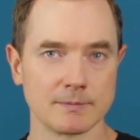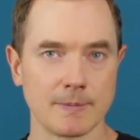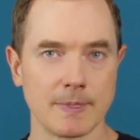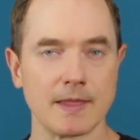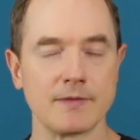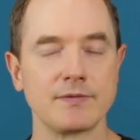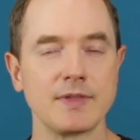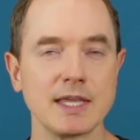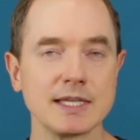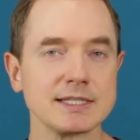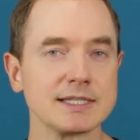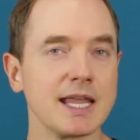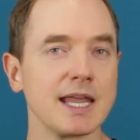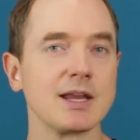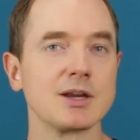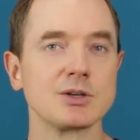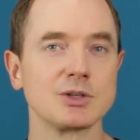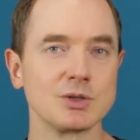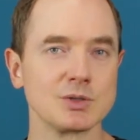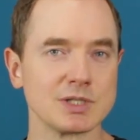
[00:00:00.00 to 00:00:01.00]
If they say
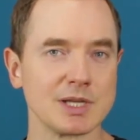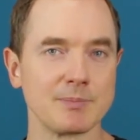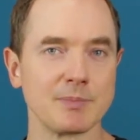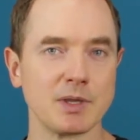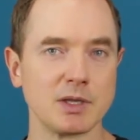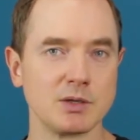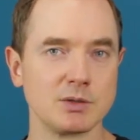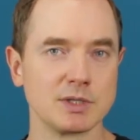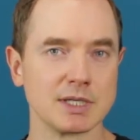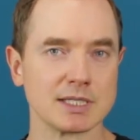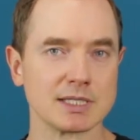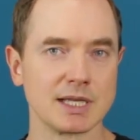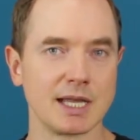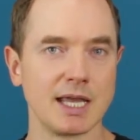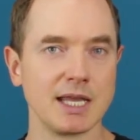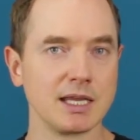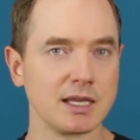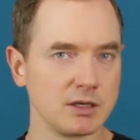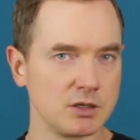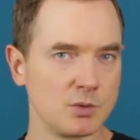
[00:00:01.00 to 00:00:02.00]
or do something you
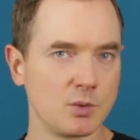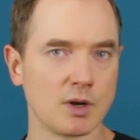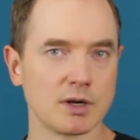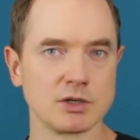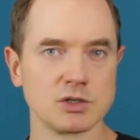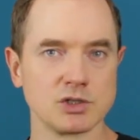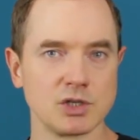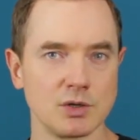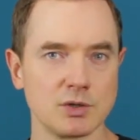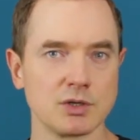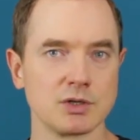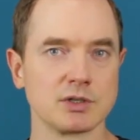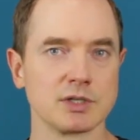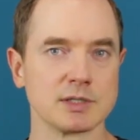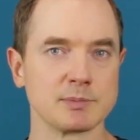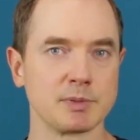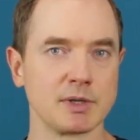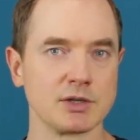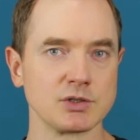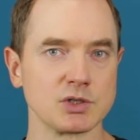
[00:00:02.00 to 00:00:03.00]
dislike and you want to show your
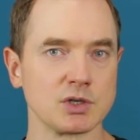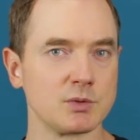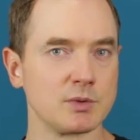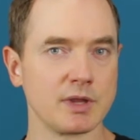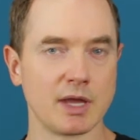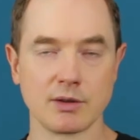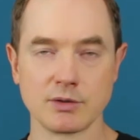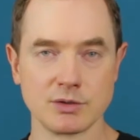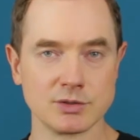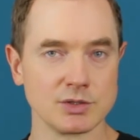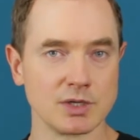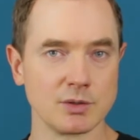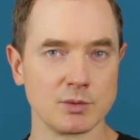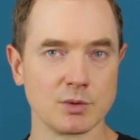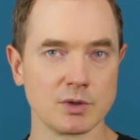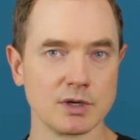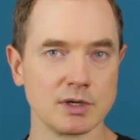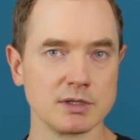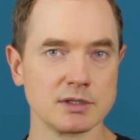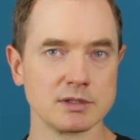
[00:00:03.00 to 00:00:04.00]
displeasure without using
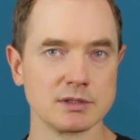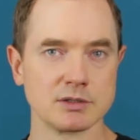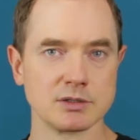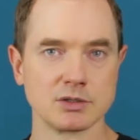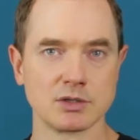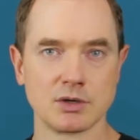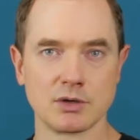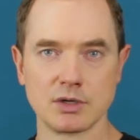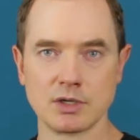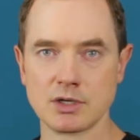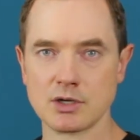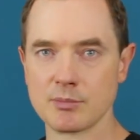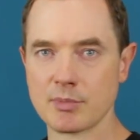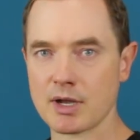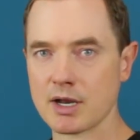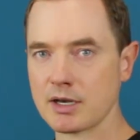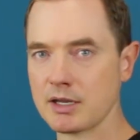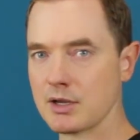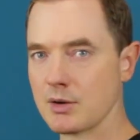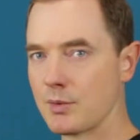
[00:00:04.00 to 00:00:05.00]
words, turning your
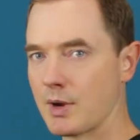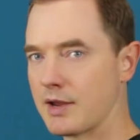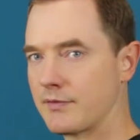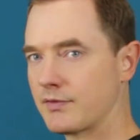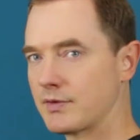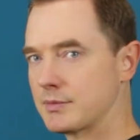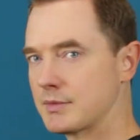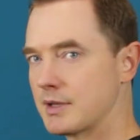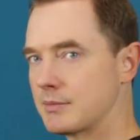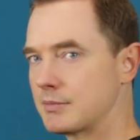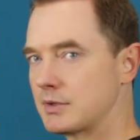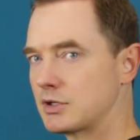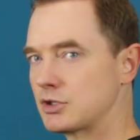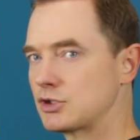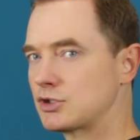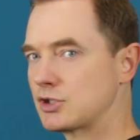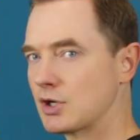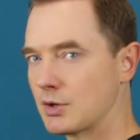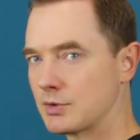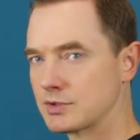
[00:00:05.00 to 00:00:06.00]
body away from them
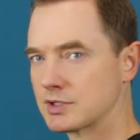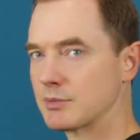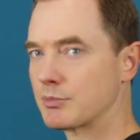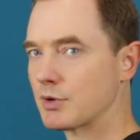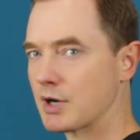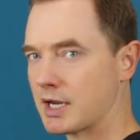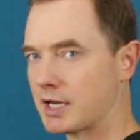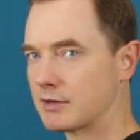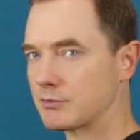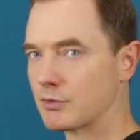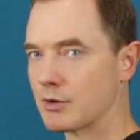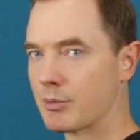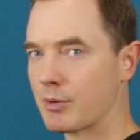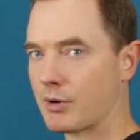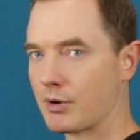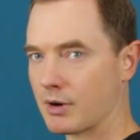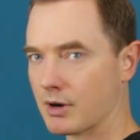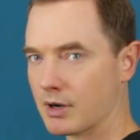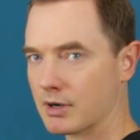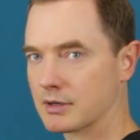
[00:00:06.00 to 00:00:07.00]
shows the break in
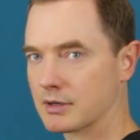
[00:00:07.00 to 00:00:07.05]
rapport.